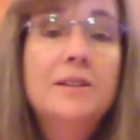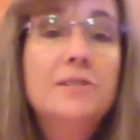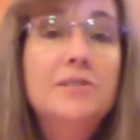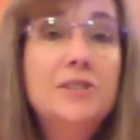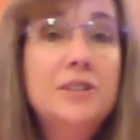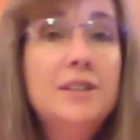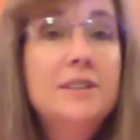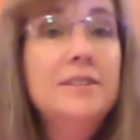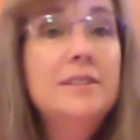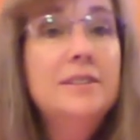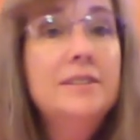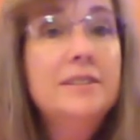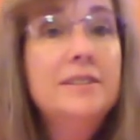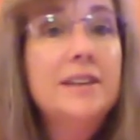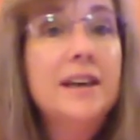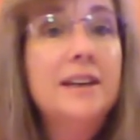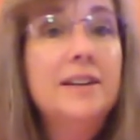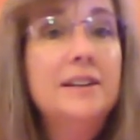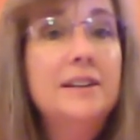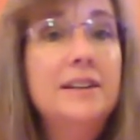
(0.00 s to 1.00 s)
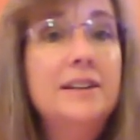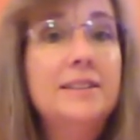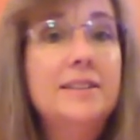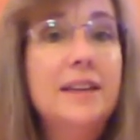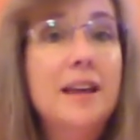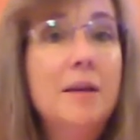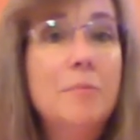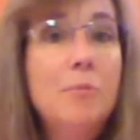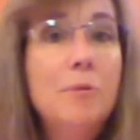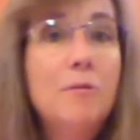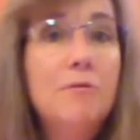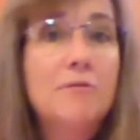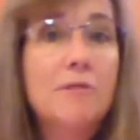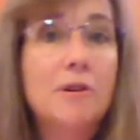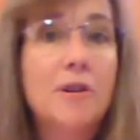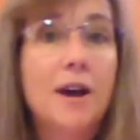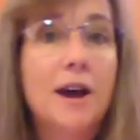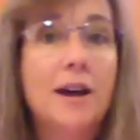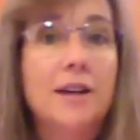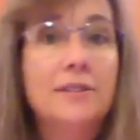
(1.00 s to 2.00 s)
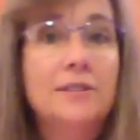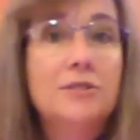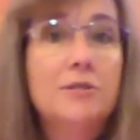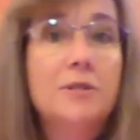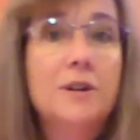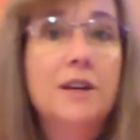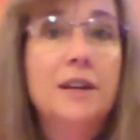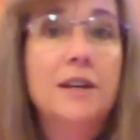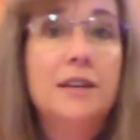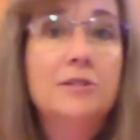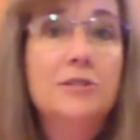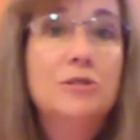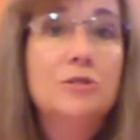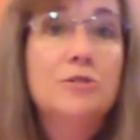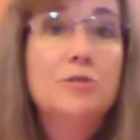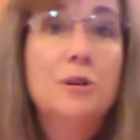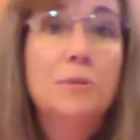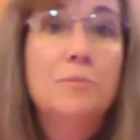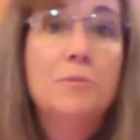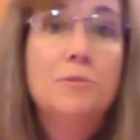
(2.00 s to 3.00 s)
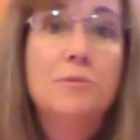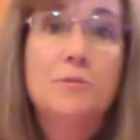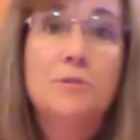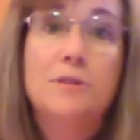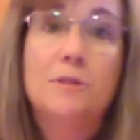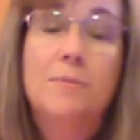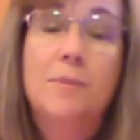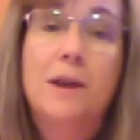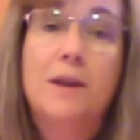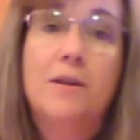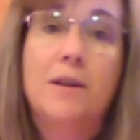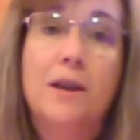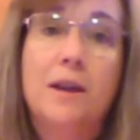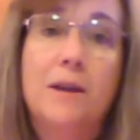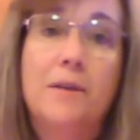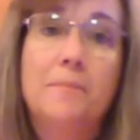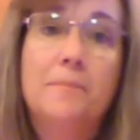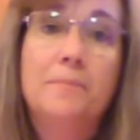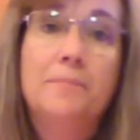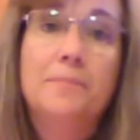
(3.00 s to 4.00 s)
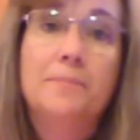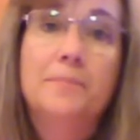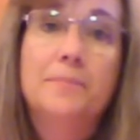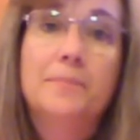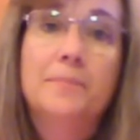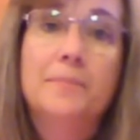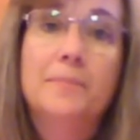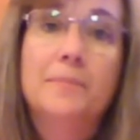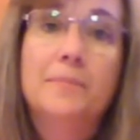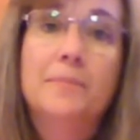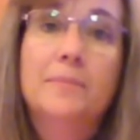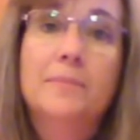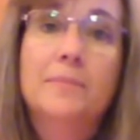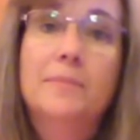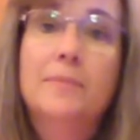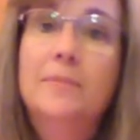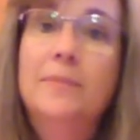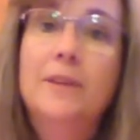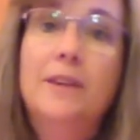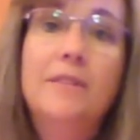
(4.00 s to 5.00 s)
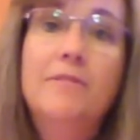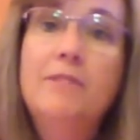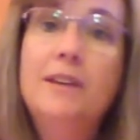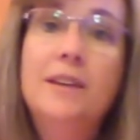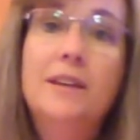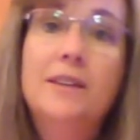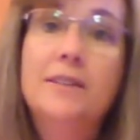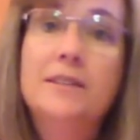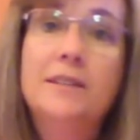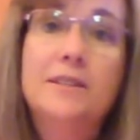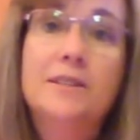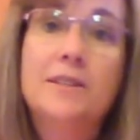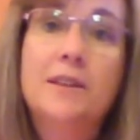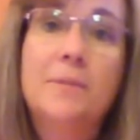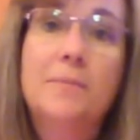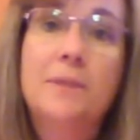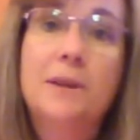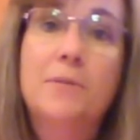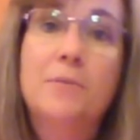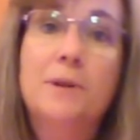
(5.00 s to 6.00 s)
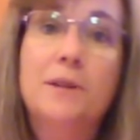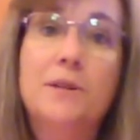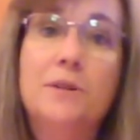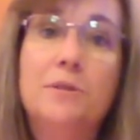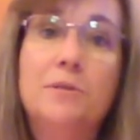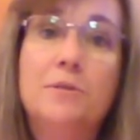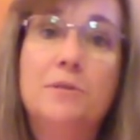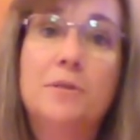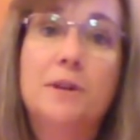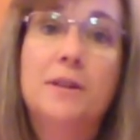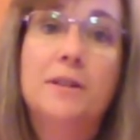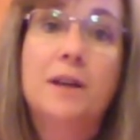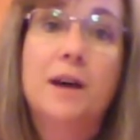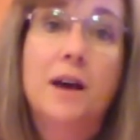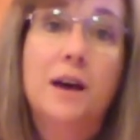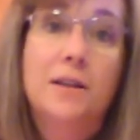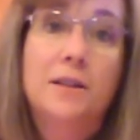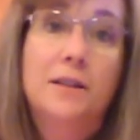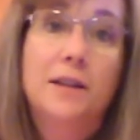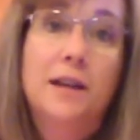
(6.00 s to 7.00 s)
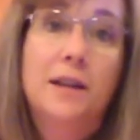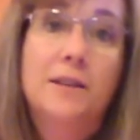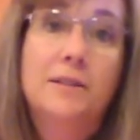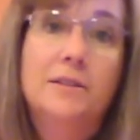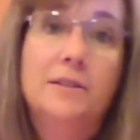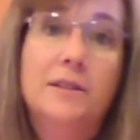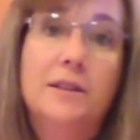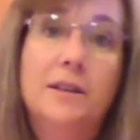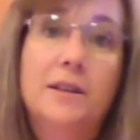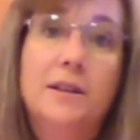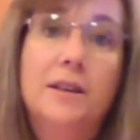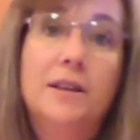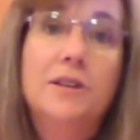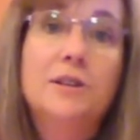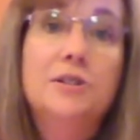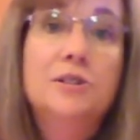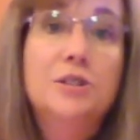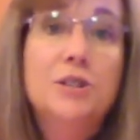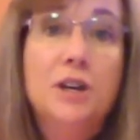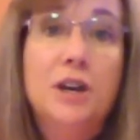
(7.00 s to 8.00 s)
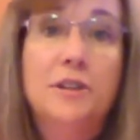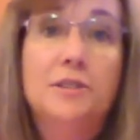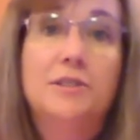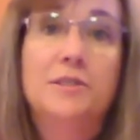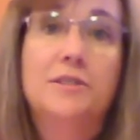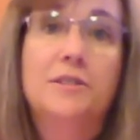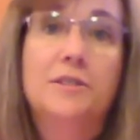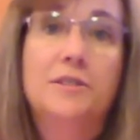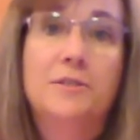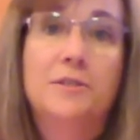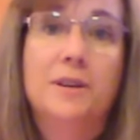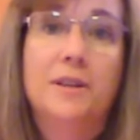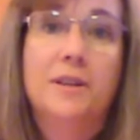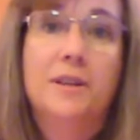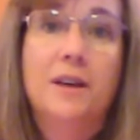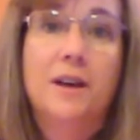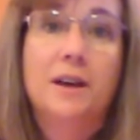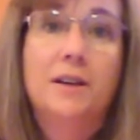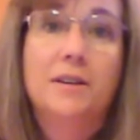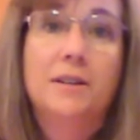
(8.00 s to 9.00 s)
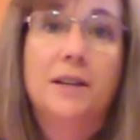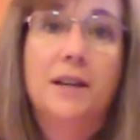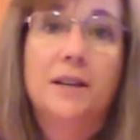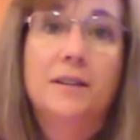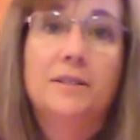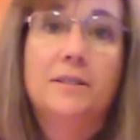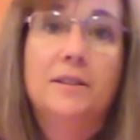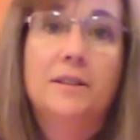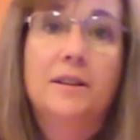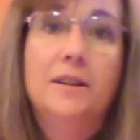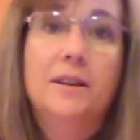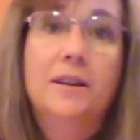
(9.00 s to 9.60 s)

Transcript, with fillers: Jesus set an example for us during his trip through Samaria. Giving isn't something we do during the holidays, just during the holidays,